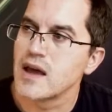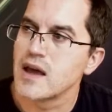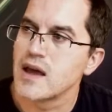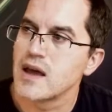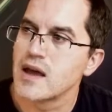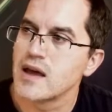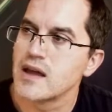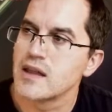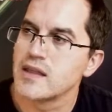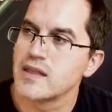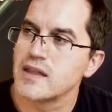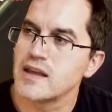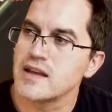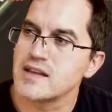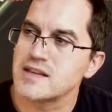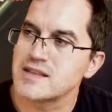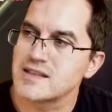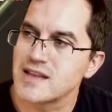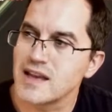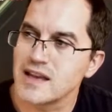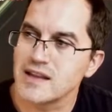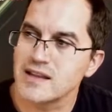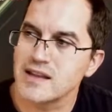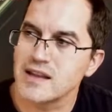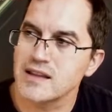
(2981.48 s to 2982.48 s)
they
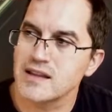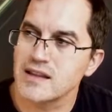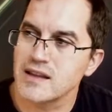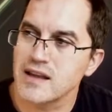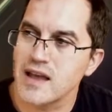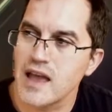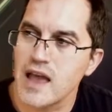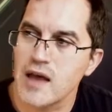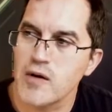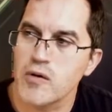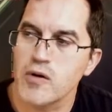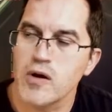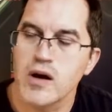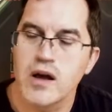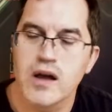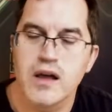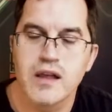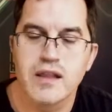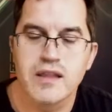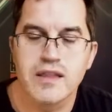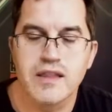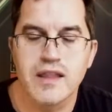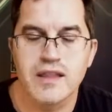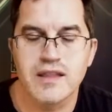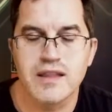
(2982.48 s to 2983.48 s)
say that
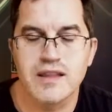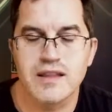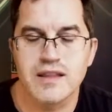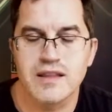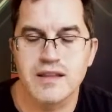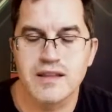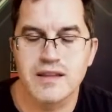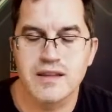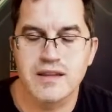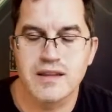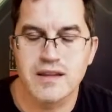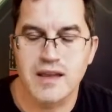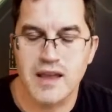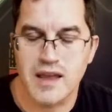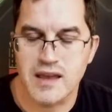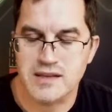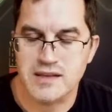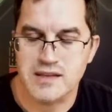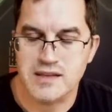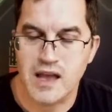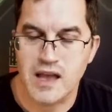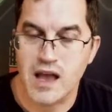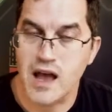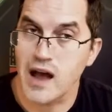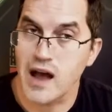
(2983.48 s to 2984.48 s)
it has
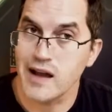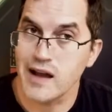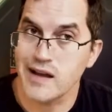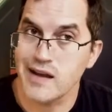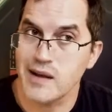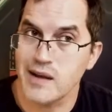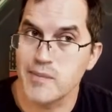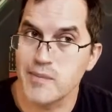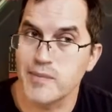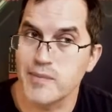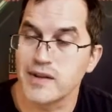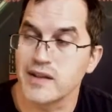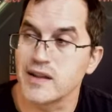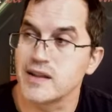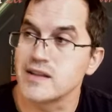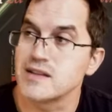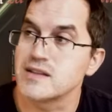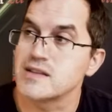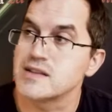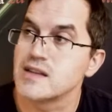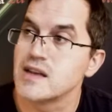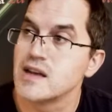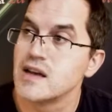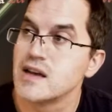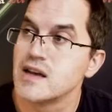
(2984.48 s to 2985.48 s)
high impedance.
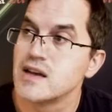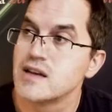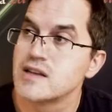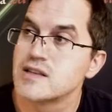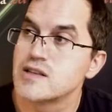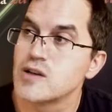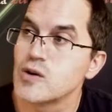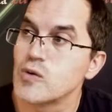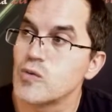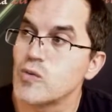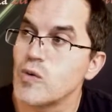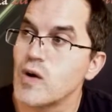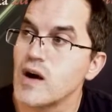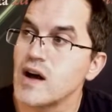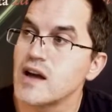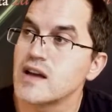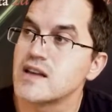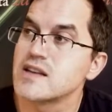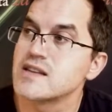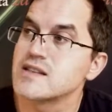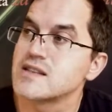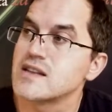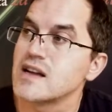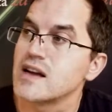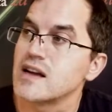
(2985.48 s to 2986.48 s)
So why
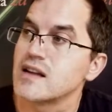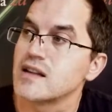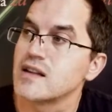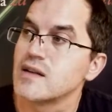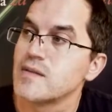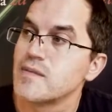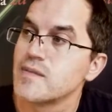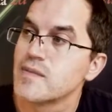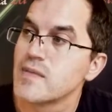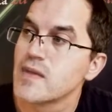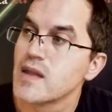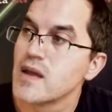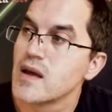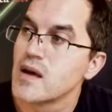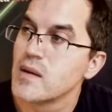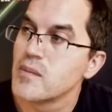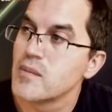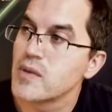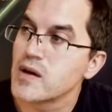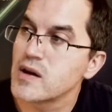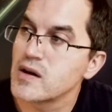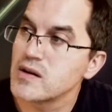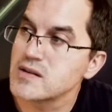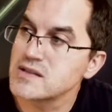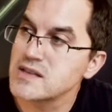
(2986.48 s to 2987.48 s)
is that?
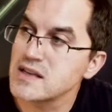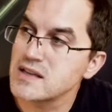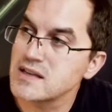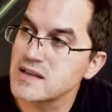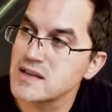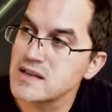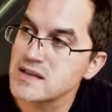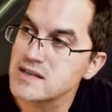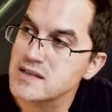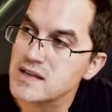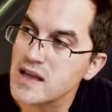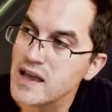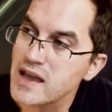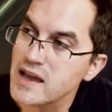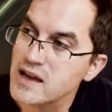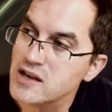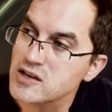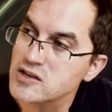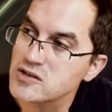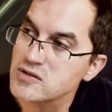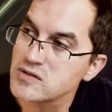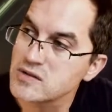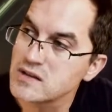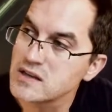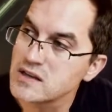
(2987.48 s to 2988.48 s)
Because it is
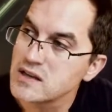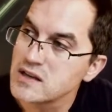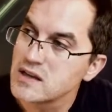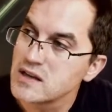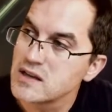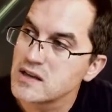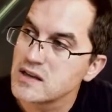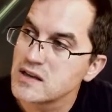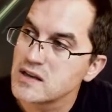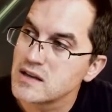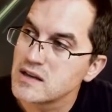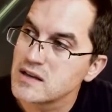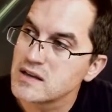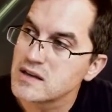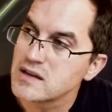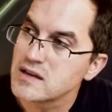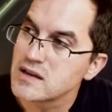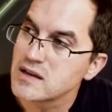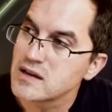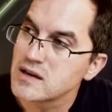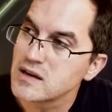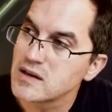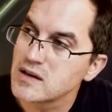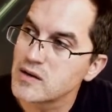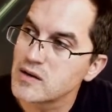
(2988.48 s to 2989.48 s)
actually
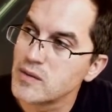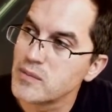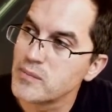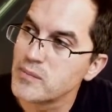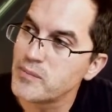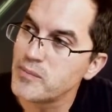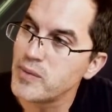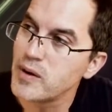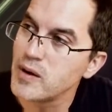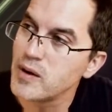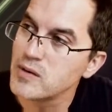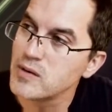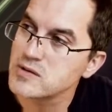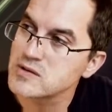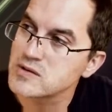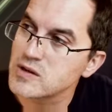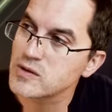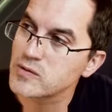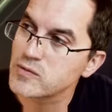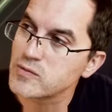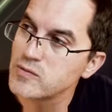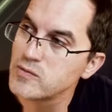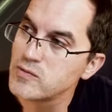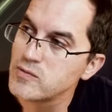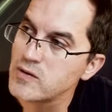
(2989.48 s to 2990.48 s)
composed of
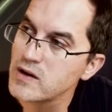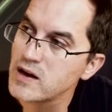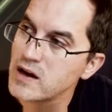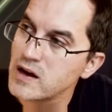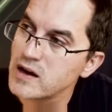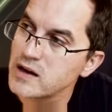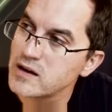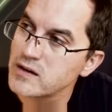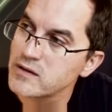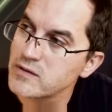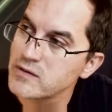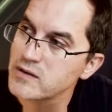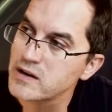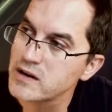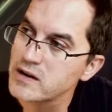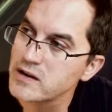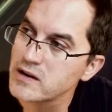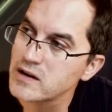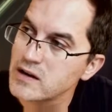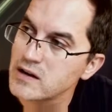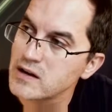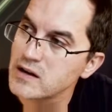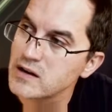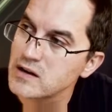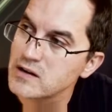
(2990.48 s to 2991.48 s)
very, very
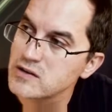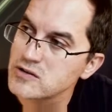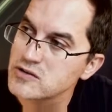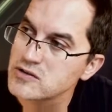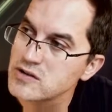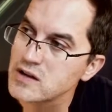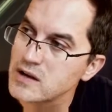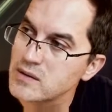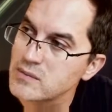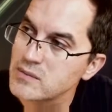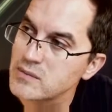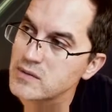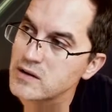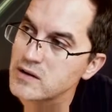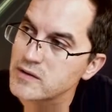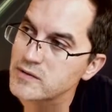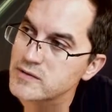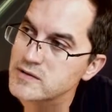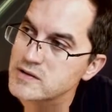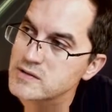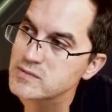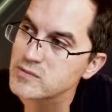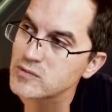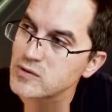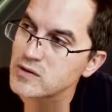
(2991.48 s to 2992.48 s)
large number of
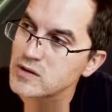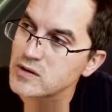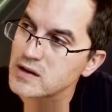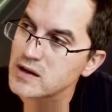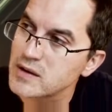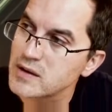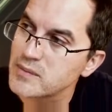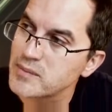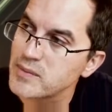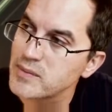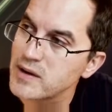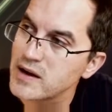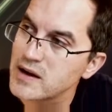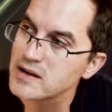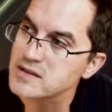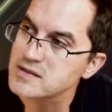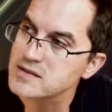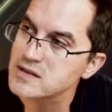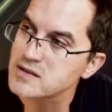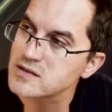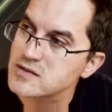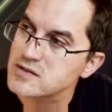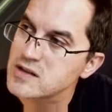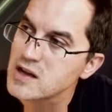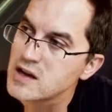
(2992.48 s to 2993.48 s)
small
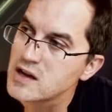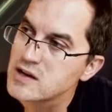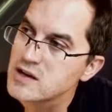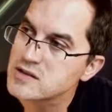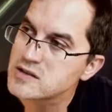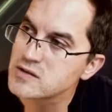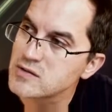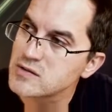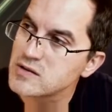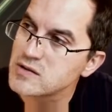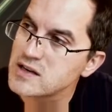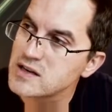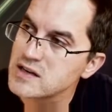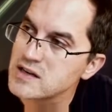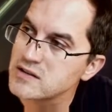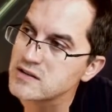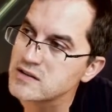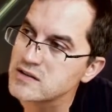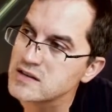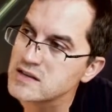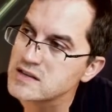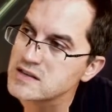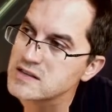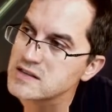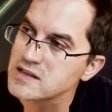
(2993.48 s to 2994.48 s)
capacitors. So here
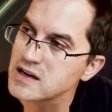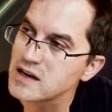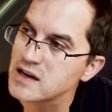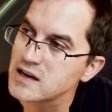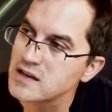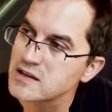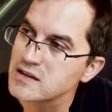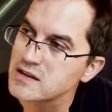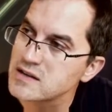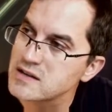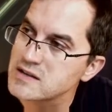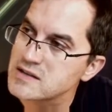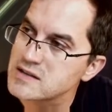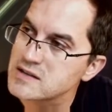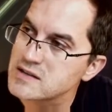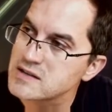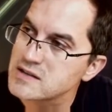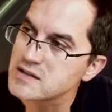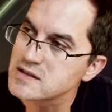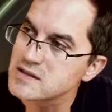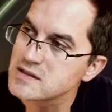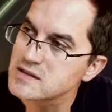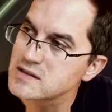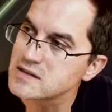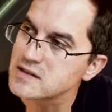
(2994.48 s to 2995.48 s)
inside this
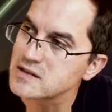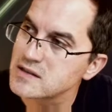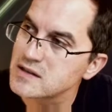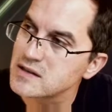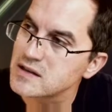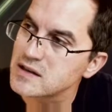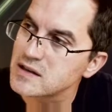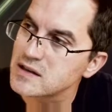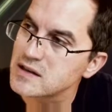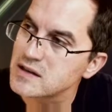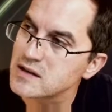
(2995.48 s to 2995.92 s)
circuit,